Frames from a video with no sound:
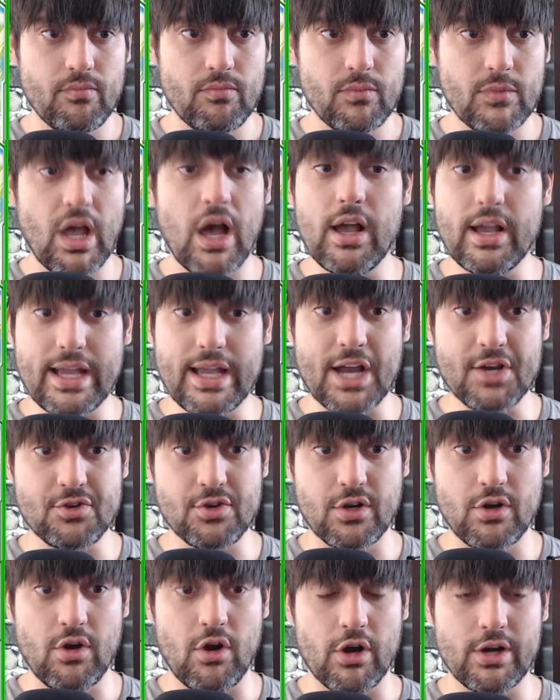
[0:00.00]

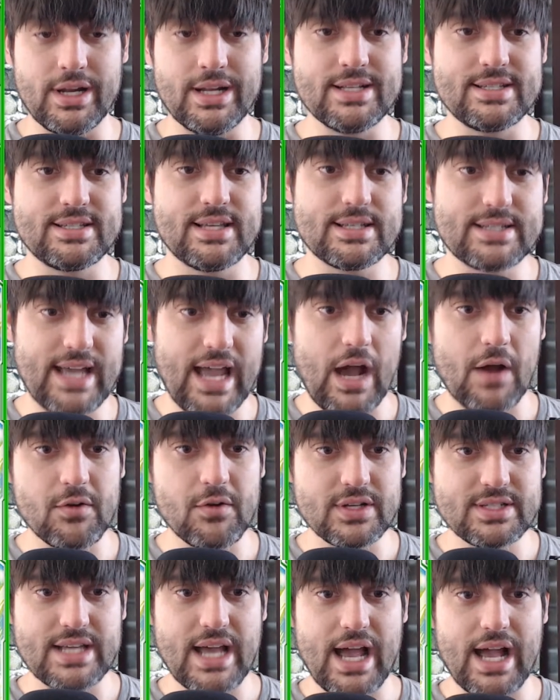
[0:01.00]
extra card, and it says
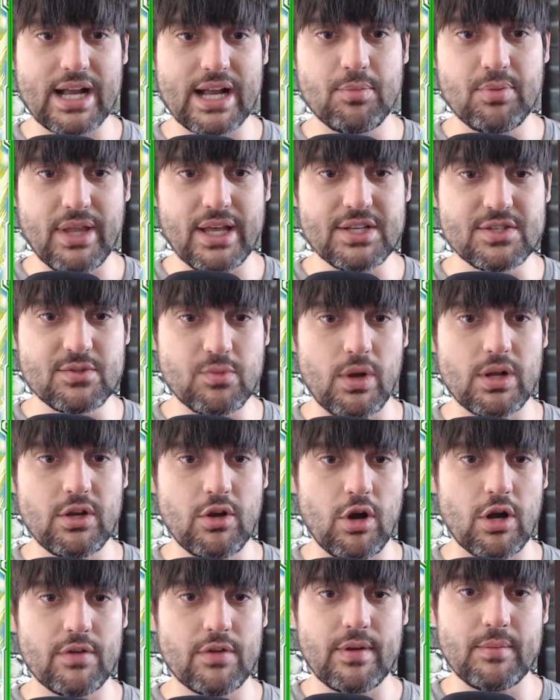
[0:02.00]
counterattack, place 1
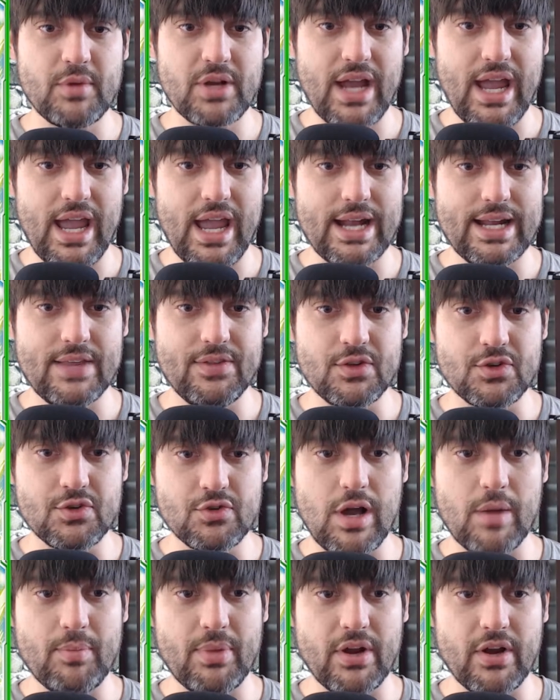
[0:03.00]
card from your hand in the
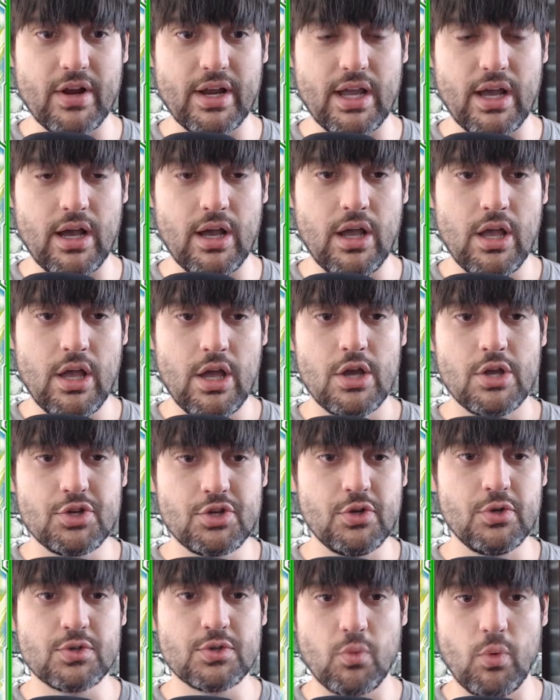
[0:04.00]
drop area,
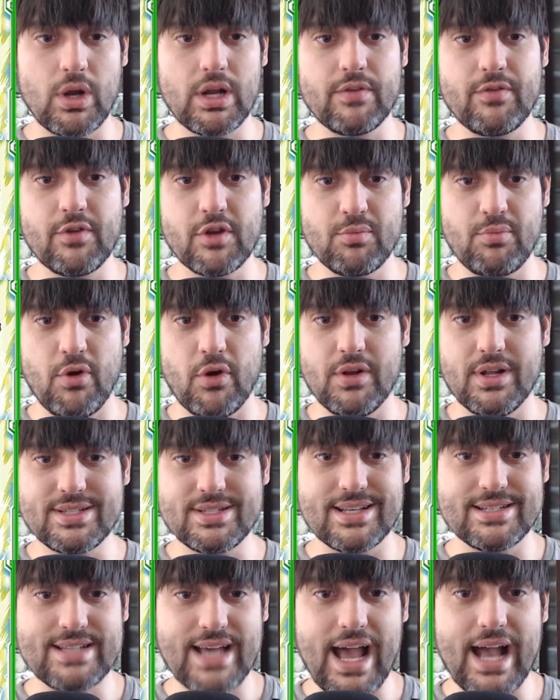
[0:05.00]
choose one of your
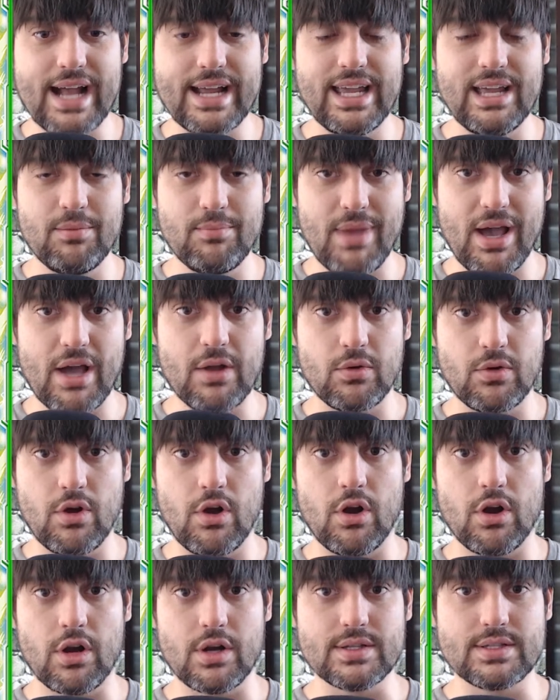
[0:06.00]
opponent's attacking battle
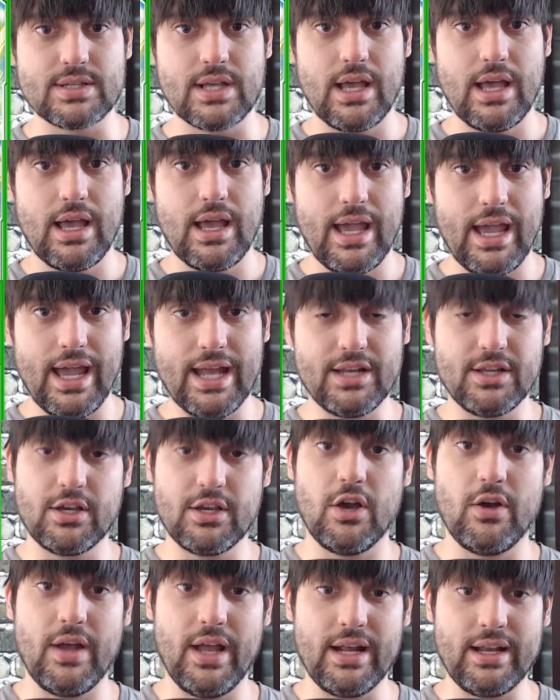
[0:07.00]
cards and
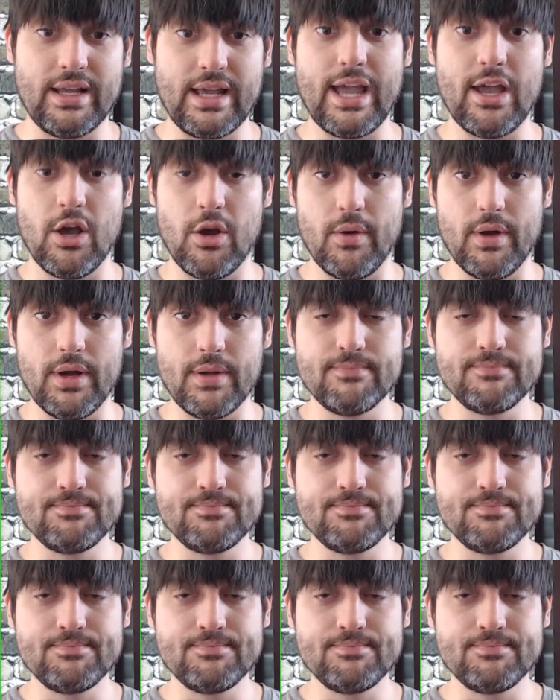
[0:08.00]
KO it.